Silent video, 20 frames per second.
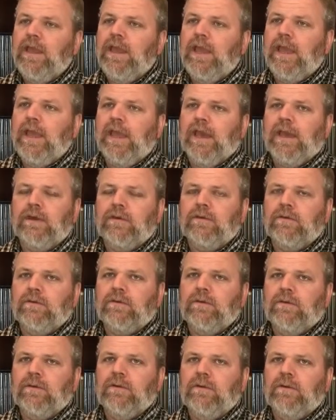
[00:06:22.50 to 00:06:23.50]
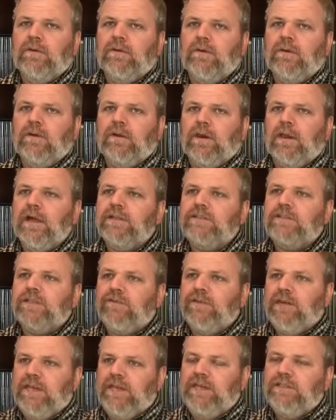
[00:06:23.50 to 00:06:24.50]
And clients have
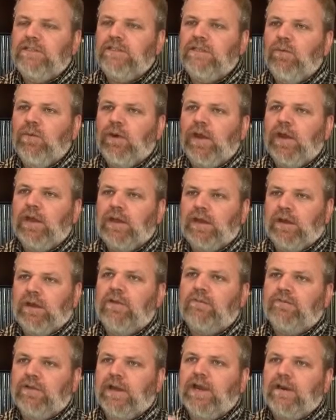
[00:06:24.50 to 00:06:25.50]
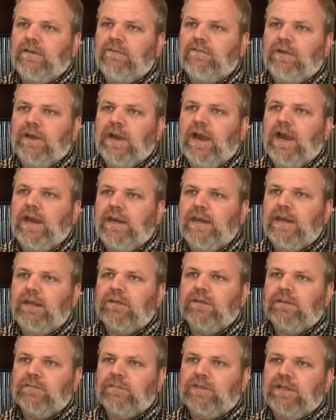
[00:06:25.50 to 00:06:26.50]
an easy way of kind of guiding
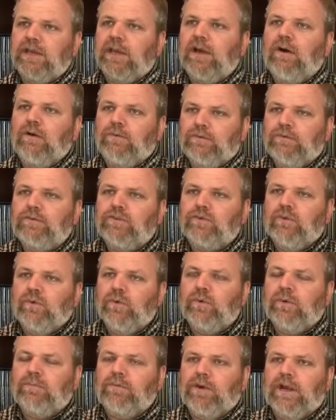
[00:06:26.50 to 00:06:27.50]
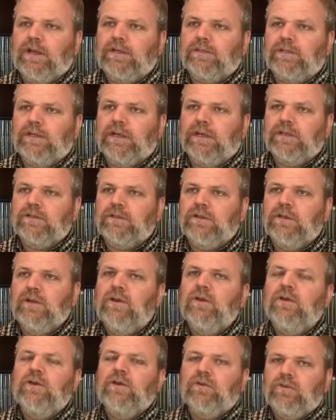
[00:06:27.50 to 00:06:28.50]
themselves through a process
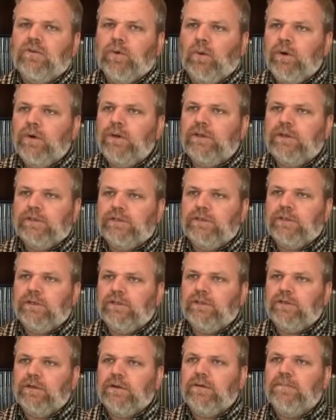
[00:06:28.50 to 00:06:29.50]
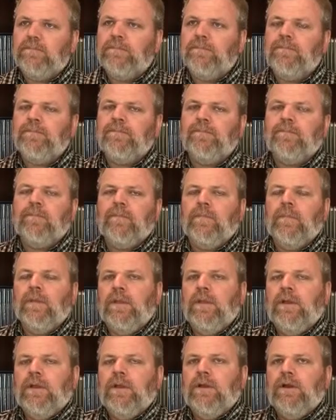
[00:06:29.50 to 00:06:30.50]
toward a decision.
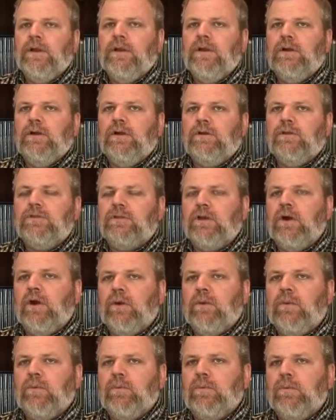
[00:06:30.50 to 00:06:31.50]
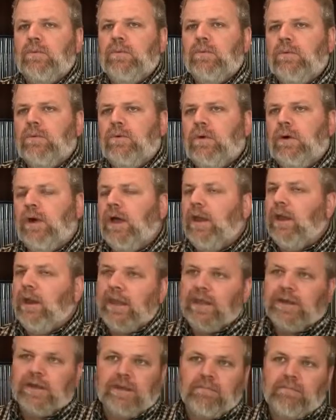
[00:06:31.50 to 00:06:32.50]
So a
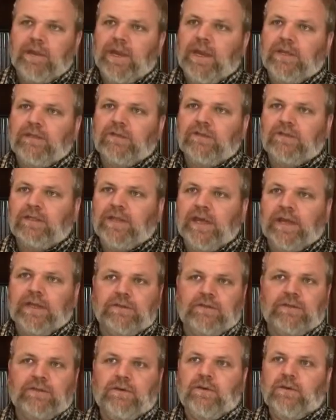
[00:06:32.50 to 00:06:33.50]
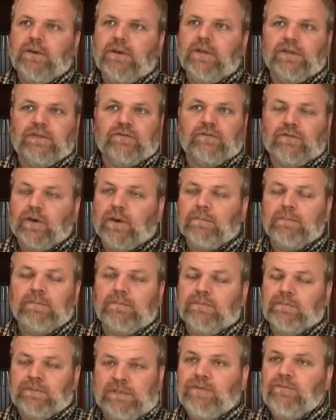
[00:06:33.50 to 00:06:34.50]
landing page that is from
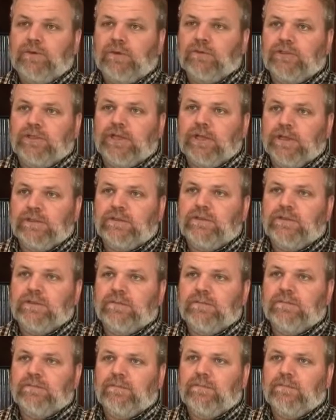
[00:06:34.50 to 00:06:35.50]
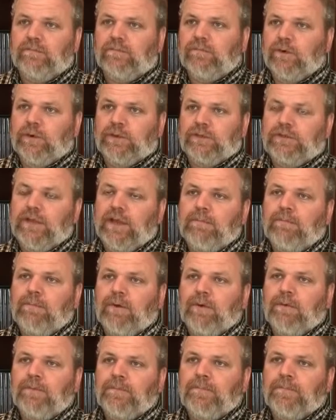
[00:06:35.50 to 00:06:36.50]
Seaville Sheds, for
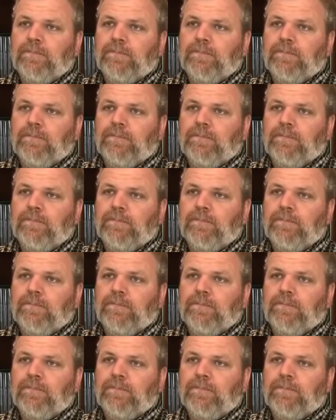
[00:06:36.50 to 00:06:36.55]
example,